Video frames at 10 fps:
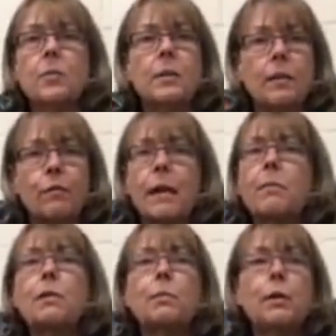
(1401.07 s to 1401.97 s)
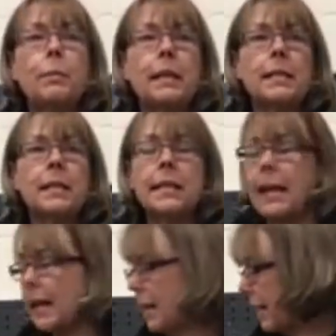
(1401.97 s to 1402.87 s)
And as with the
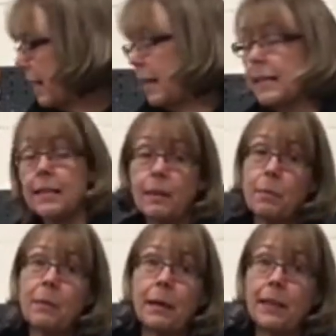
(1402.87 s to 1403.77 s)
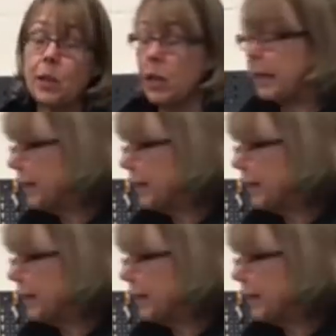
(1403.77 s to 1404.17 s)
famous Blue Peter saying, here's